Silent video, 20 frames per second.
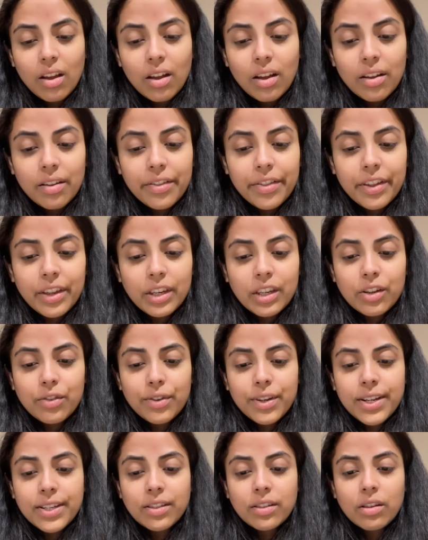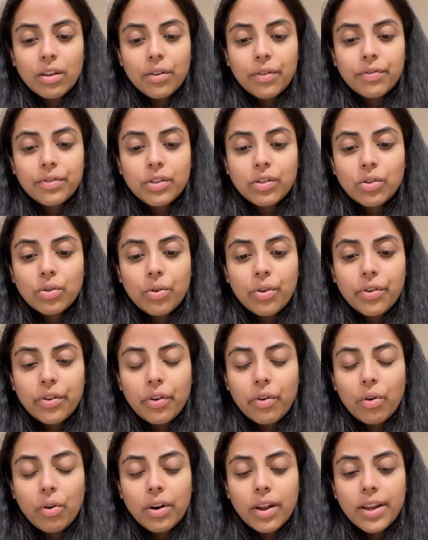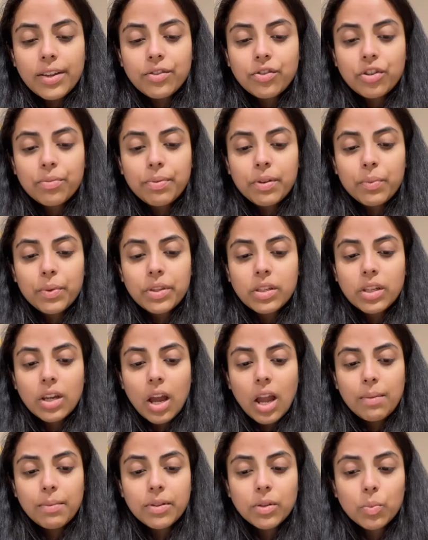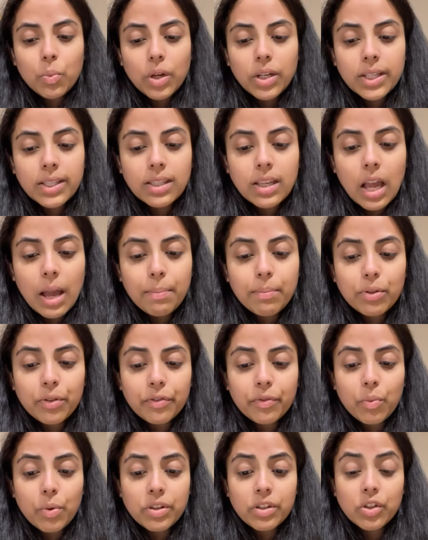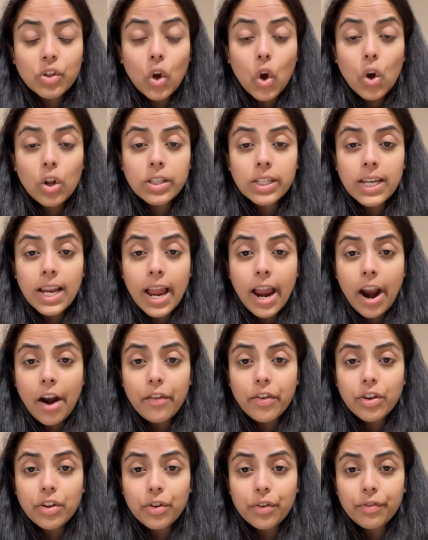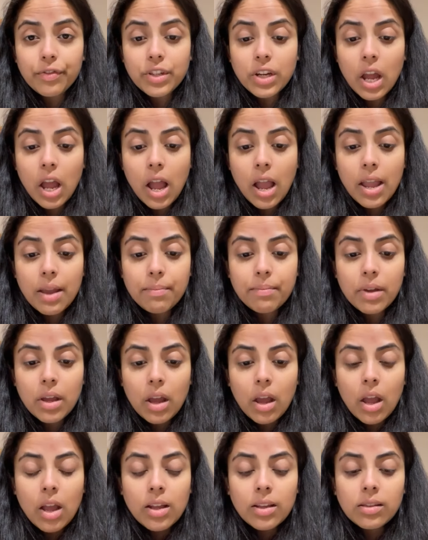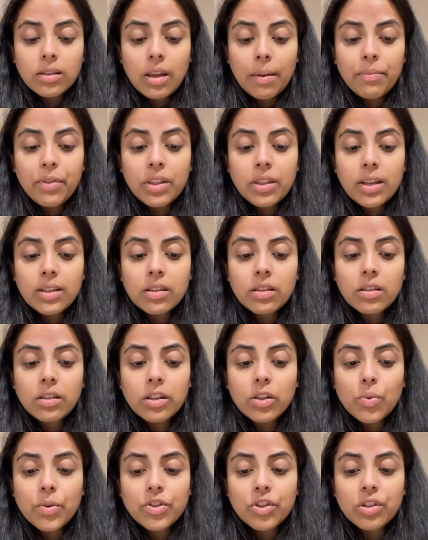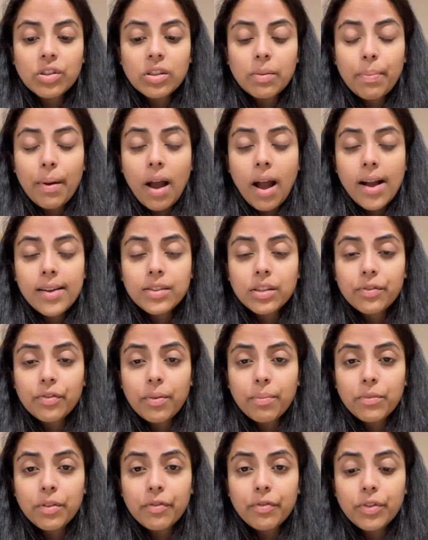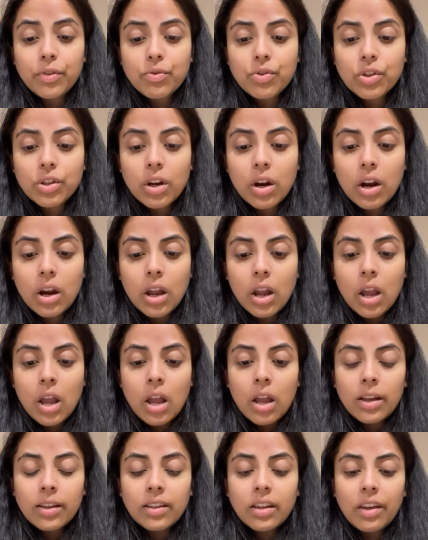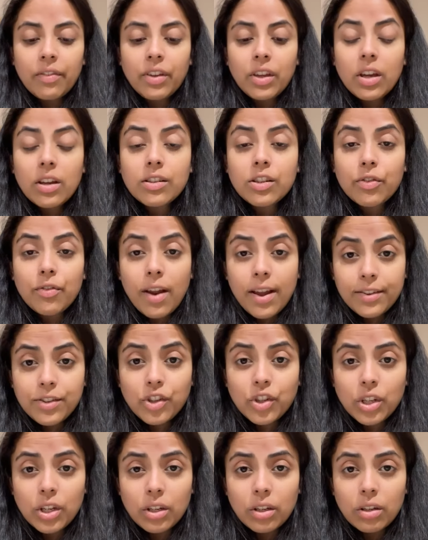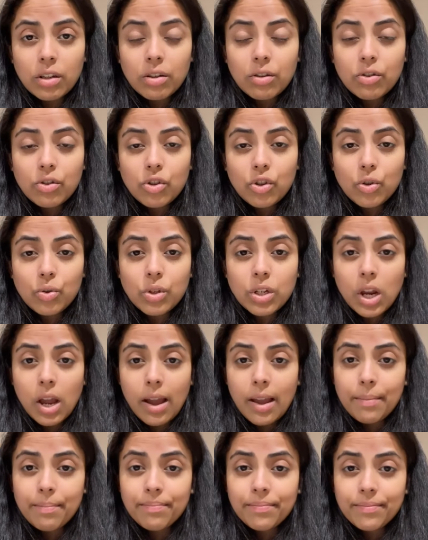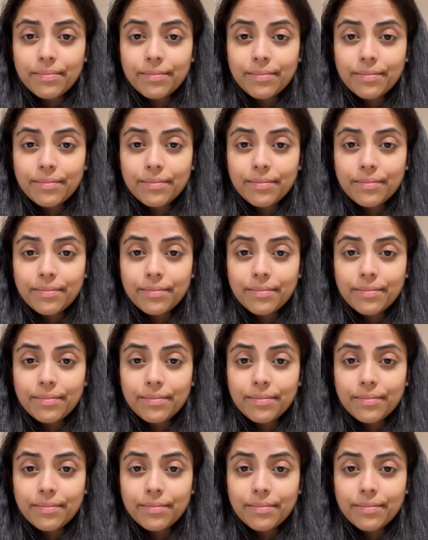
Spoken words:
The increase of disorder or entropy with time is one example of what is called an arrow of time, something that distinguishes the past from the future, giving a direction to time,